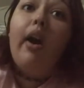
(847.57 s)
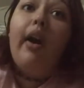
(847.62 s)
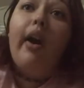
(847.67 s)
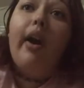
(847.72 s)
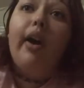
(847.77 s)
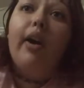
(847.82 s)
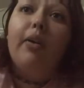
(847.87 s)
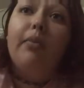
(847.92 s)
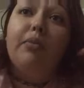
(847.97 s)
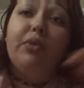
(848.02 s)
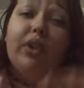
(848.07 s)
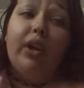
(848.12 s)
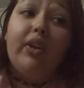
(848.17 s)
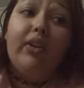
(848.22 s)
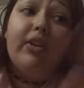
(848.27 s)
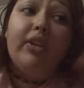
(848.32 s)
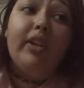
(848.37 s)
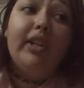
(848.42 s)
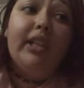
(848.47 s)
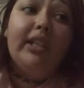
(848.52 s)
So I
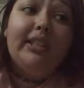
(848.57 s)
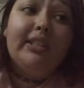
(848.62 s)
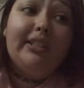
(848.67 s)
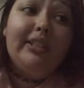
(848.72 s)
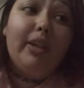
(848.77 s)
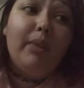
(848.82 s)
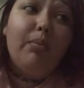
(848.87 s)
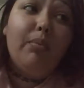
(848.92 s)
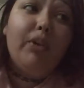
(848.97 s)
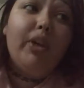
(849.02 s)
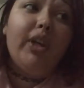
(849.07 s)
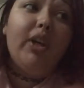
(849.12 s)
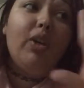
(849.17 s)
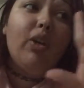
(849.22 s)
would cook it separate